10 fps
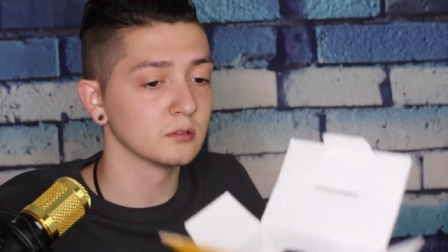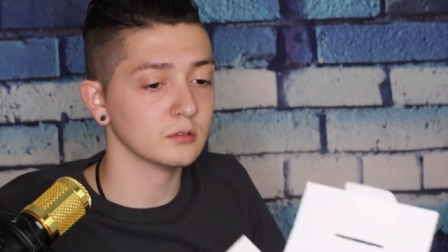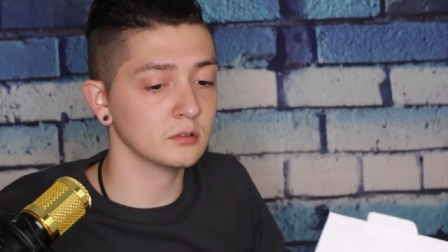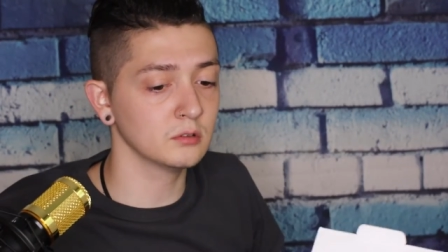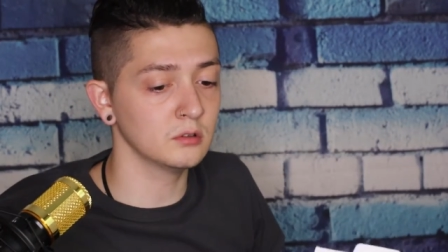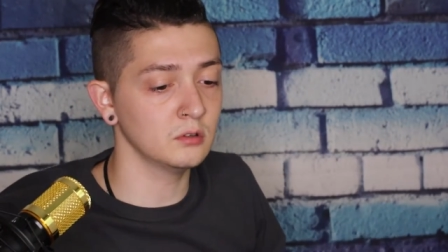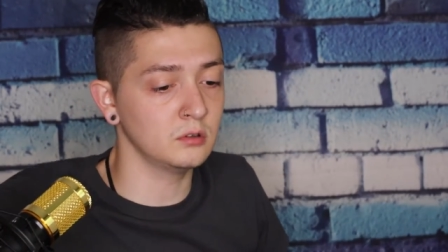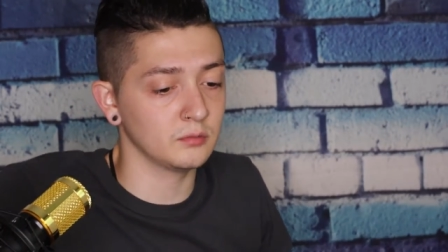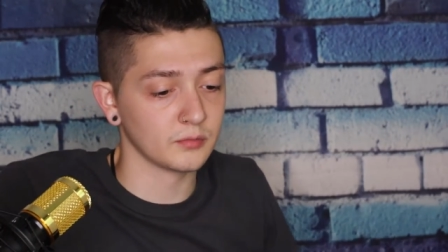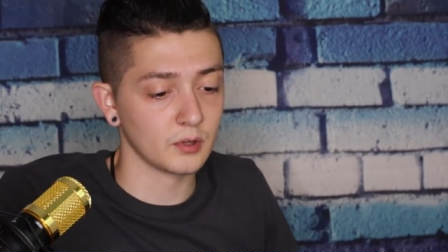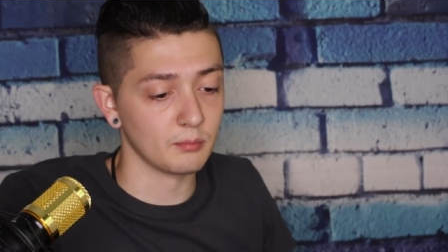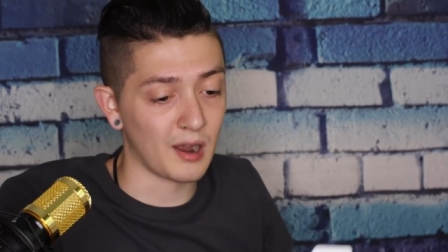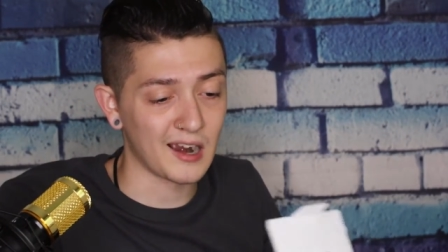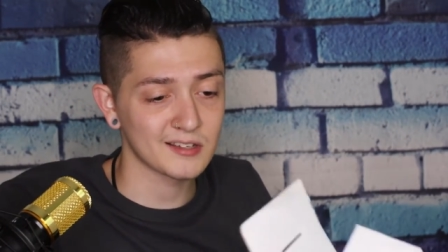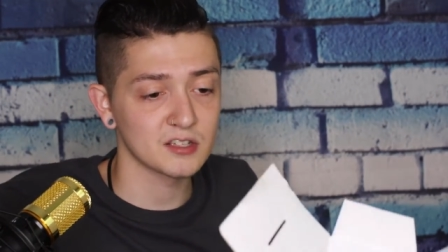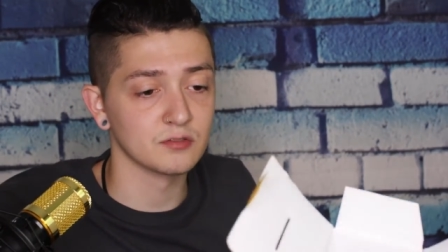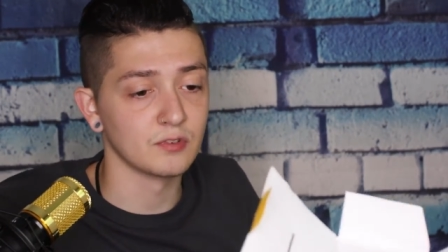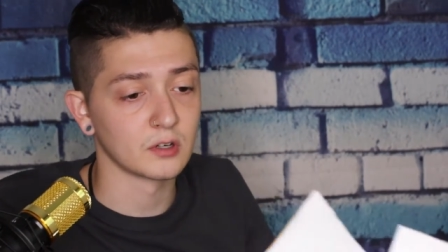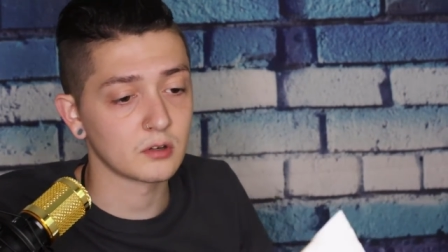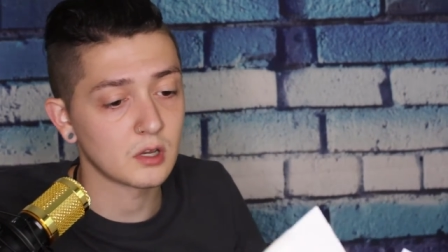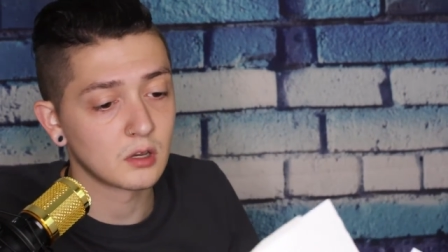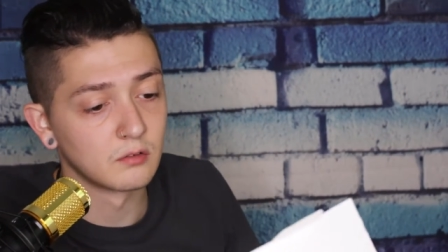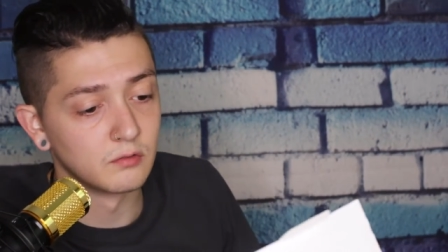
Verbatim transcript: The box is very,